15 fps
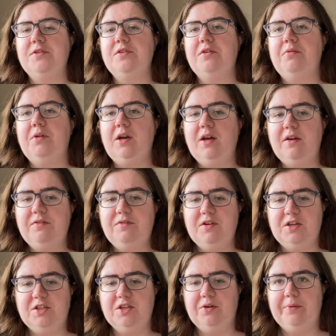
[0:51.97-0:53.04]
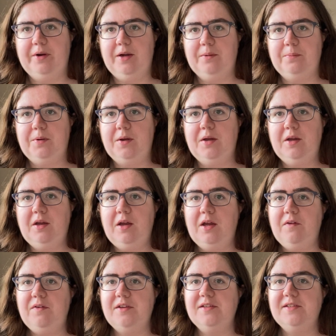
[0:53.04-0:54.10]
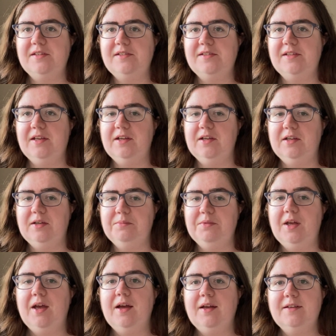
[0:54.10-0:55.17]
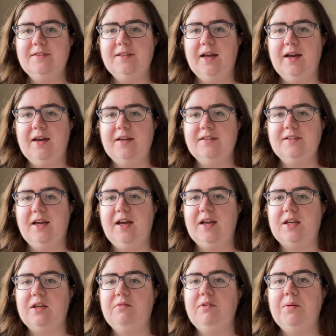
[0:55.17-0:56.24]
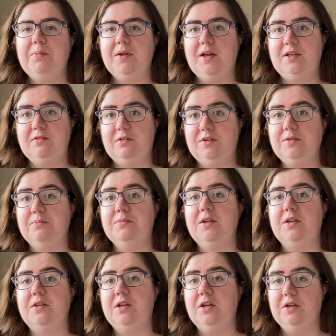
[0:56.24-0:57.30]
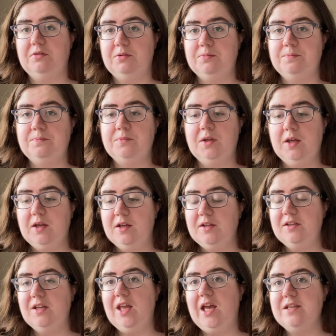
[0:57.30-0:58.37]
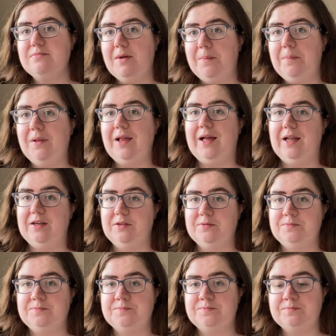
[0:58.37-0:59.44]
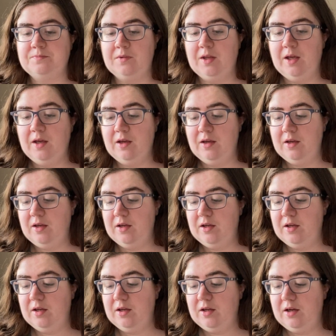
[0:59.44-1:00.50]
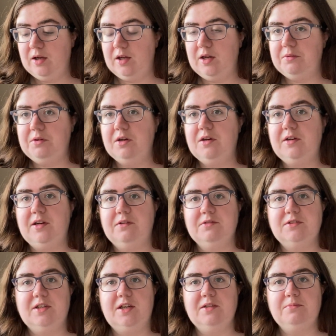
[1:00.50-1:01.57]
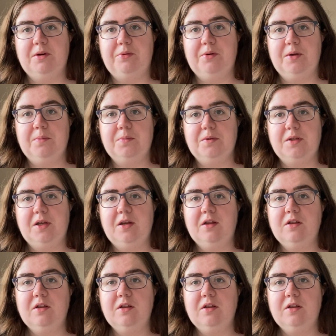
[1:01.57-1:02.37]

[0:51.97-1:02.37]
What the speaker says: So when I finish a whip, if it's the same size, I can replace it with something new. So that's my plan. And I'm going to downsize my whips.